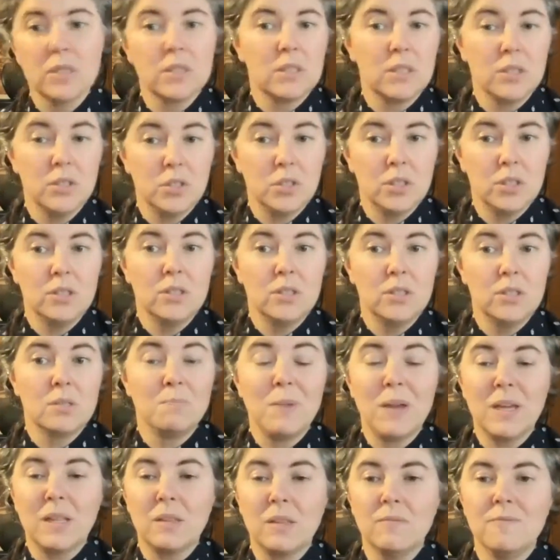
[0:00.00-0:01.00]
decisions,
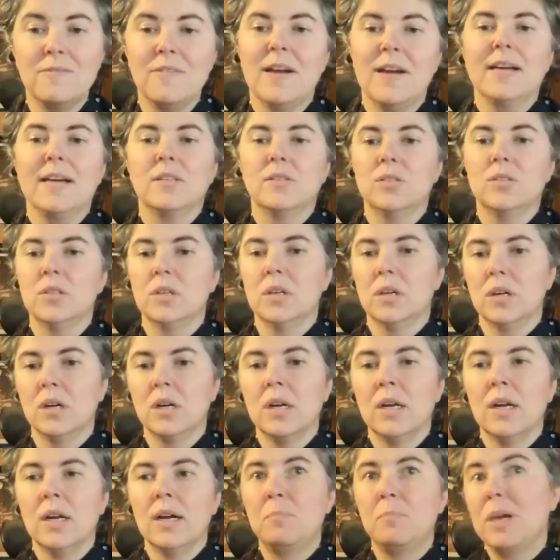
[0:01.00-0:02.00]
make them faster,
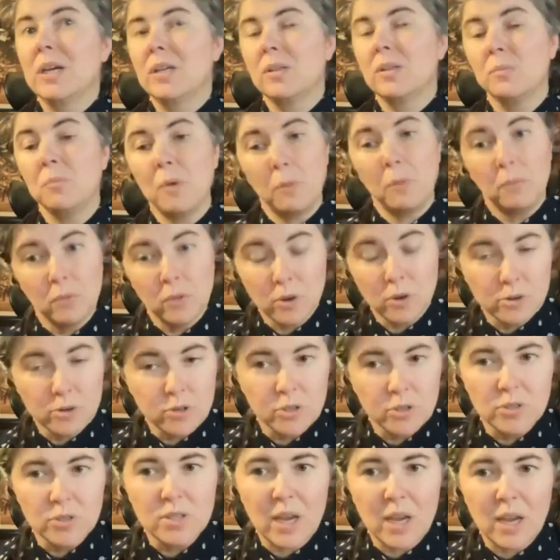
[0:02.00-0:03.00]
make them on
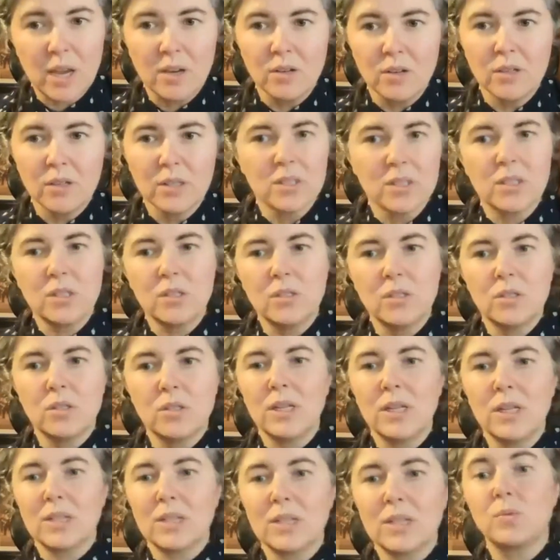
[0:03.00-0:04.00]
larger scales. So
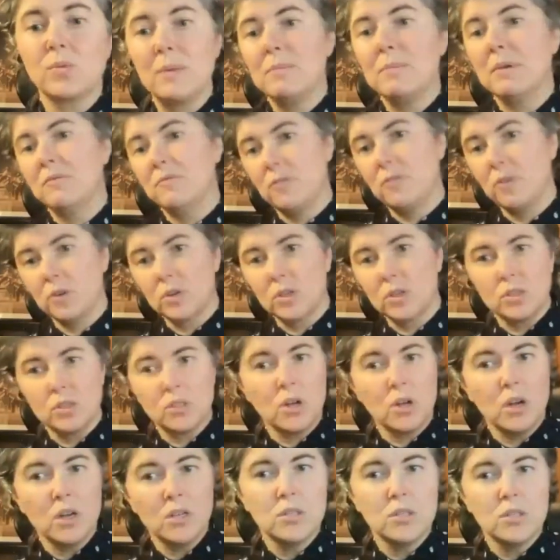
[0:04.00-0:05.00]
that's what I've been focused
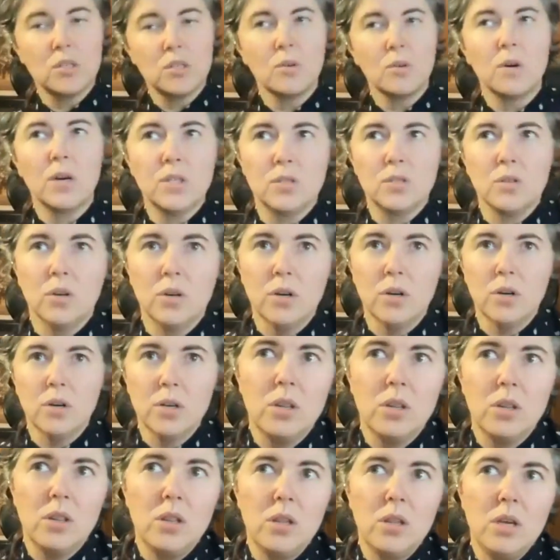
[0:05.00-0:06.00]
on. So I
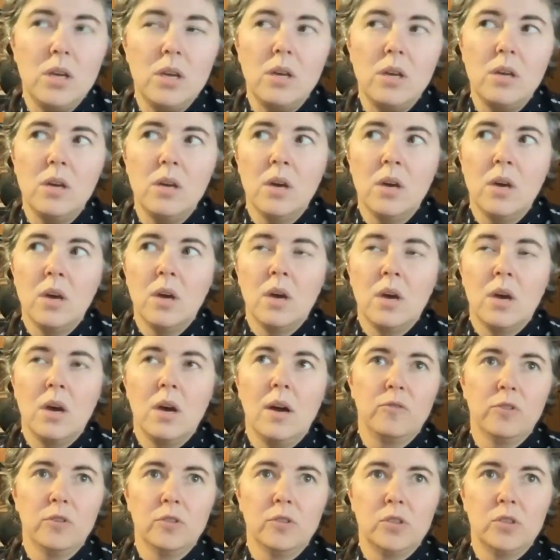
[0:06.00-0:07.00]
started the
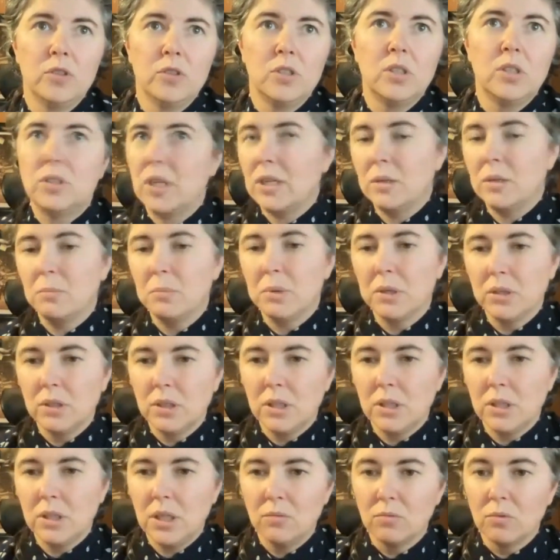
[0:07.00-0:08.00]
first
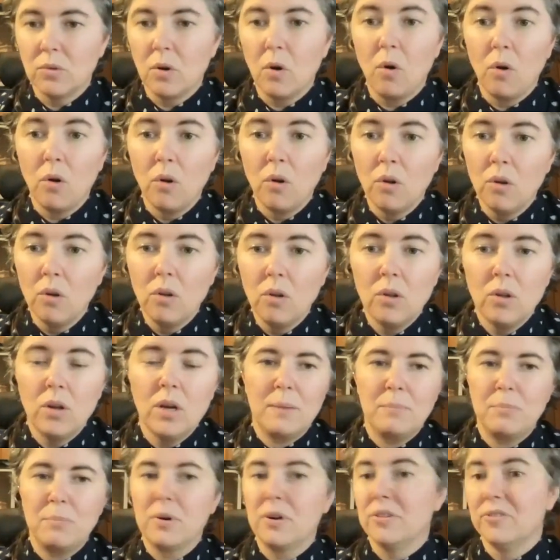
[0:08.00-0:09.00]
sustainability role
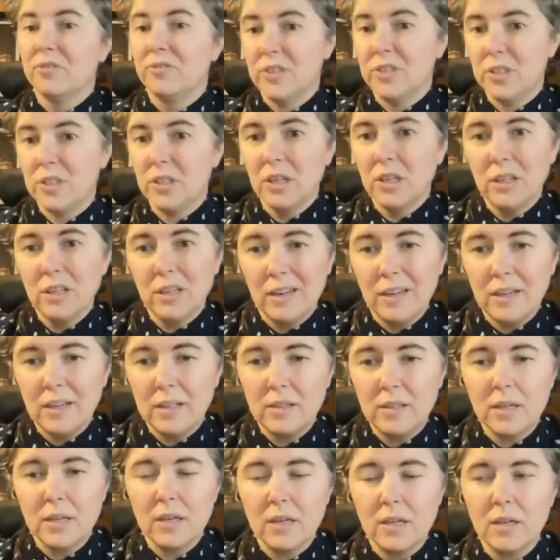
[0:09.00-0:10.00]
at Pearl Fisher. And I
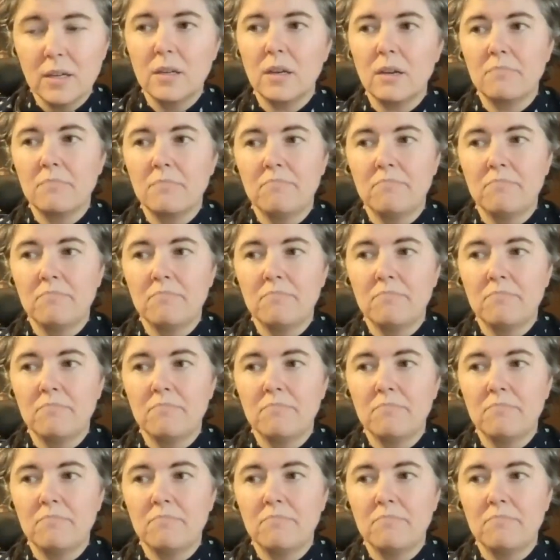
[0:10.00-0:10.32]
think,